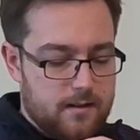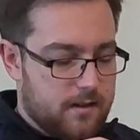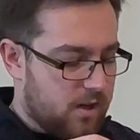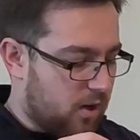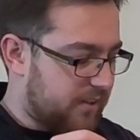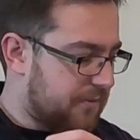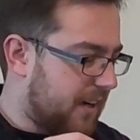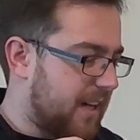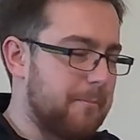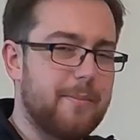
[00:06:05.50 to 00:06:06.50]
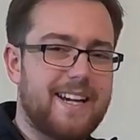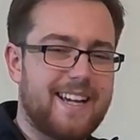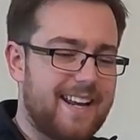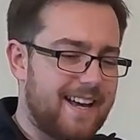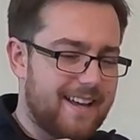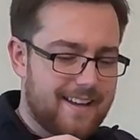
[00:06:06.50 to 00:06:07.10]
God, it's fucking big, isn't it?